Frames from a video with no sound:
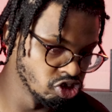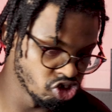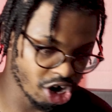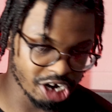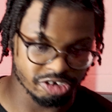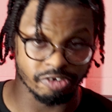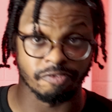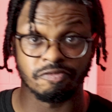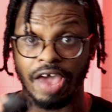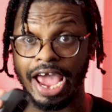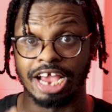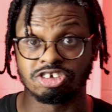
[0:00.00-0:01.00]
charging,
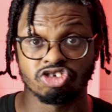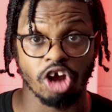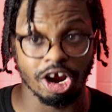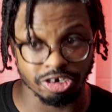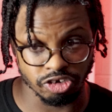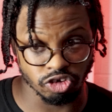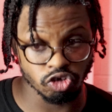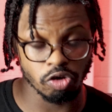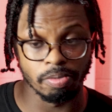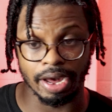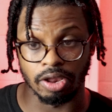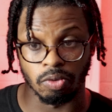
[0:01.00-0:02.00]
fast charging
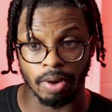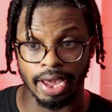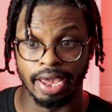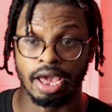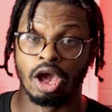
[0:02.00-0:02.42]
too, by the way.